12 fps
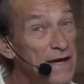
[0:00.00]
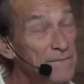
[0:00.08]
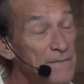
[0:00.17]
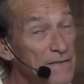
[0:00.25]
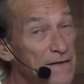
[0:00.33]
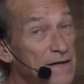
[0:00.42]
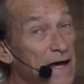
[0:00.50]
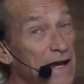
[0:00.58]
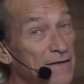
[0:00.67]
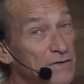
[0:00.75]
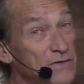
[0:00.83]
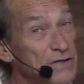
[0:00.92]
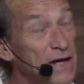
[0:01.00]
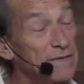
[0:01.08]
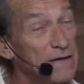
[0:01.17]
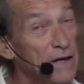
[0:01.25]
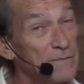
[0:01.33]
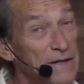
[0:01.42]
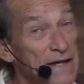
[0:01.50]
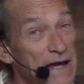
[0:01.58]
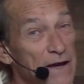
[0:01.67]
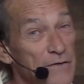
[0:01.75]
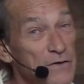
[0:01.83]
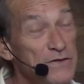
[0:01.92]
I think I'll have to check. It'll be down
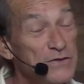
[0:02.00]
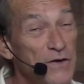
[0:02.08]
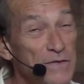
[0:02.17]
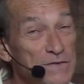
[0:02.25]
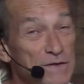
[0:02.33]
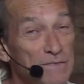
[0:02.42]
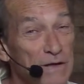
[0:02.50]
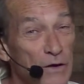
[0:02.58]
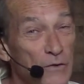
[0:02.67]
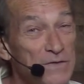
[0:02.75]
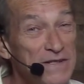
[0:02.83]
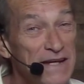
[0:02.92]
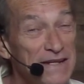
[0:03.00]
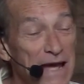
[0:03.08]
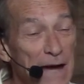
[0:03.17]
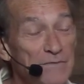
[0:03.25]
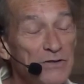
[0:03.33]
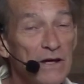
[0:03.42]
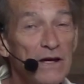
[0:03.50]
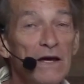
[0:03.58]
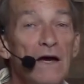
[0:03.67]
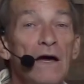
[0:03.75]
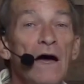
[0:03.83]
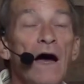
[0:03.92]
in the description below. Ted Kapchuk
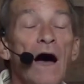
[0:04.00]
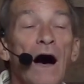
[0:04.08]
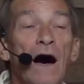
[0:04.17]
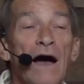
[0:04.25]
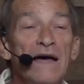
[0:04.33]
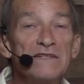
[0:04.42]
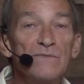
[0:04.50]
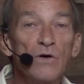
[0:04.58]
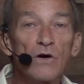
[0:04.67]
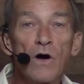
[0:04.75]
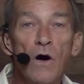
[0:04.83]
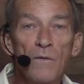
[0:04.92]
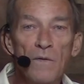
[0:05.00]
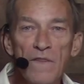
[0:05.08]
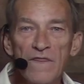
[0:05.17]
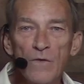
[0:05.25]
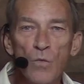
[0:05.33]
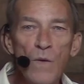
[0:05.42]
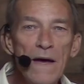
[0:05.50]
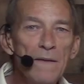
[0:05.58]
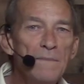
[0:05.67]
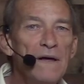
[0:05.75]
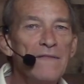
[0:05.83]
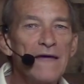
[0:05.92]
has a book called The
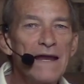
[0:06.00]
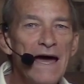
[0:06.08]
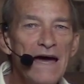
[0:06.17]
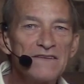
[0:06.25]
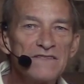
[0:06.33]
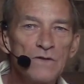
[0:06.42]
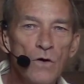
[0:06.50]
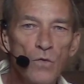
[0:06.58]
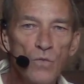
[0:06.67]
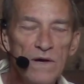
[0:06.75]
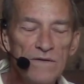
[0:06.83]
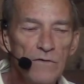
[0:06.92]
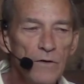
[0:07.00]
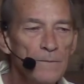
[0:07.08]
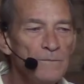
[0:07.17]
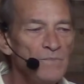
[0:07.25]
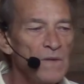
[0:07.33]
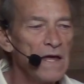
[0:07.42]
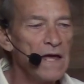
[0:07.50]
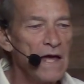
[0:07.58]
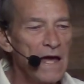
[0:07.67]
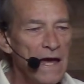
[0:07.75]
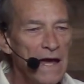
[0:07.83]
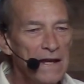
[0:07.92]
Web That Has No Weaver,
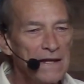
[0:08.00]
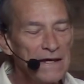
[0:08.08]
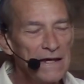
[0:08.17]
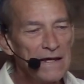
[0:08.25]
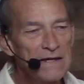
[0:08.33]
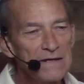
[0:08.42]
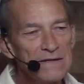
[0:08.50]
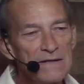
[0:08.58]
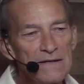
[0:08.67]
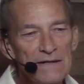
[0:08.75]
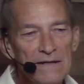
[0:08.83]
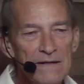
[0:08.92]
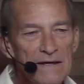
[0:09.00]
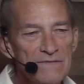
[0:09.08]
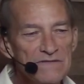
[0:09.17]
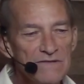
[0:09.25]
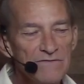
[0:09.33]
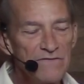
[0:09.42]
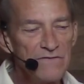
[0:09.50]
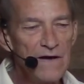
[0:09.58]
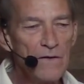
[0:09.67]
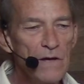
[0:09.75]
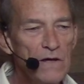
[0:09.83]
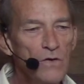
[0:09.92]
and it gives a
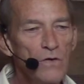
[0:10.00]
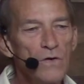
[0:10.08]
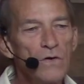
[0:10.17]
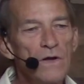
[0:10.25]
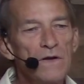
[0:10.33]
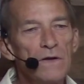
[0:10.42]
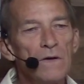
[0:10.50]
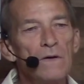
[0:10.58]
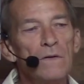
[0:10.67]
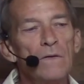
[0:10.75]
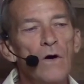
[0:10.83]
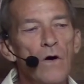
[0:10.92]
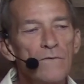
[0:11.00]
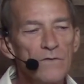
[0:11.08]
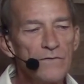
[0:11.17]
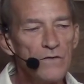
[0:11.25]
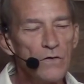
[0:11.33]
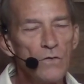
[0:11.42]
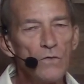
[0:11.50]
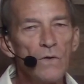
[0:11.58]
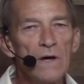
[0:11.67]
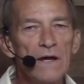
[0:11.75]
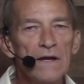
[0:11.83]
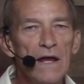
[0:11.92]
very good overview
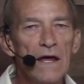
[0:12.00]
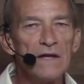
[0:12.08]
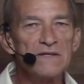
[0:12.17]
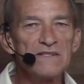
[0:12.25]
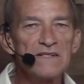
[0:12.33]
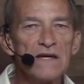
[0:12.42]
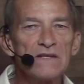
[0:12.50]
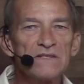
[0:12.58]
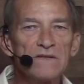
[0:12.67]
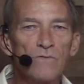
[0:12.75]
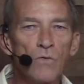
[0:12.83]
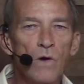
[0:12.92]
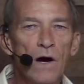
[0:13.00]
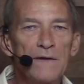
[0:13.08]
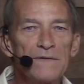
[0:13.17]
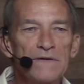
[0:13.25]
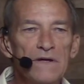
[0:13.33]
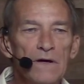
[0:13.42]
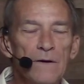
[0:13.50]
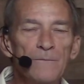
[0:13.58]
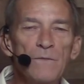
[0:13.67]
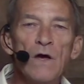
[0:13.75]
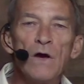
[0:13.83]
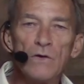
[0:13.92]
and sense of what
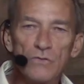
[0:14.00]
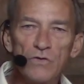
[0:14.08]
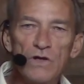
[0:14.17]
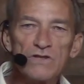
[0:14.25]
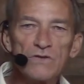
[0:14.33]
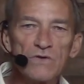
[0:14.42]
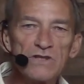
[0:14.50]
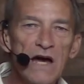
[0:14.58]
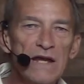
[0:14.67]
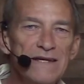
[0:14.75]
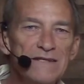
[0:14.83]
traditional Chinese